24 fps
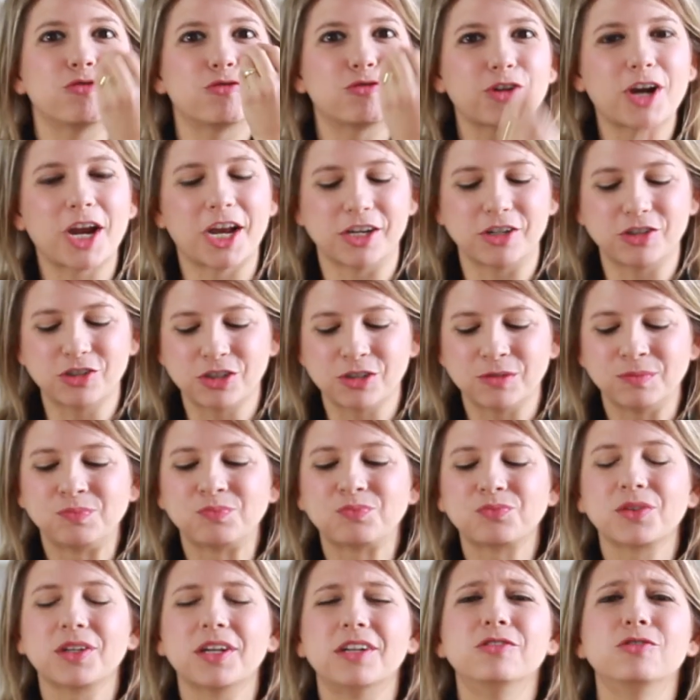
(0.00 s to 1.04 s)
fresh
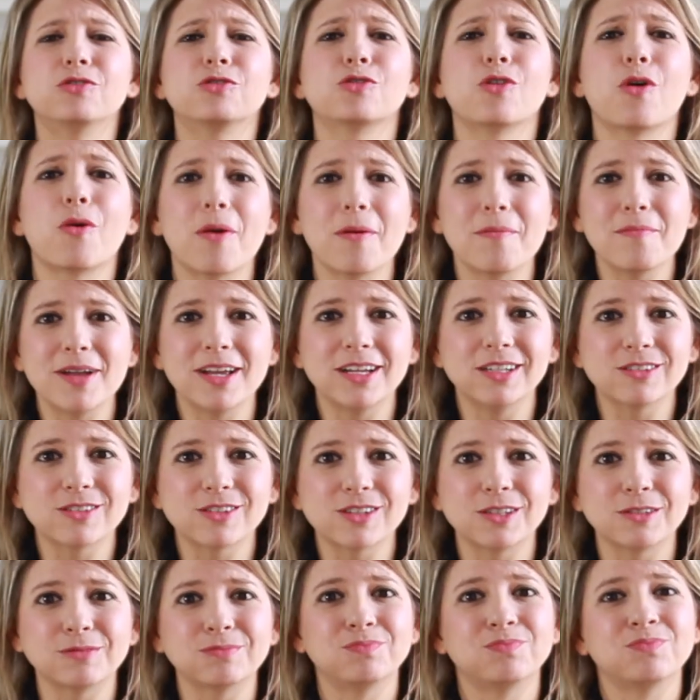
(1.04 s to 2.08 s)
and so
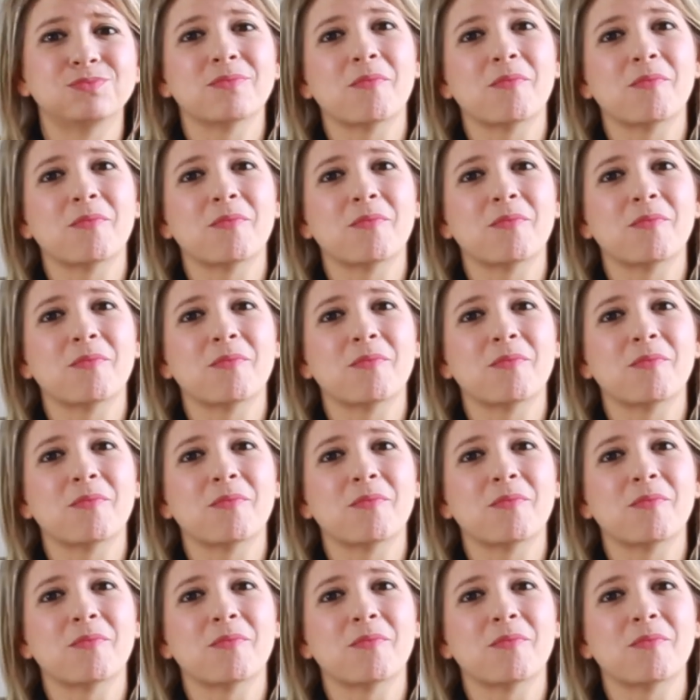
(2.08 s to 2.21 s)
amazing.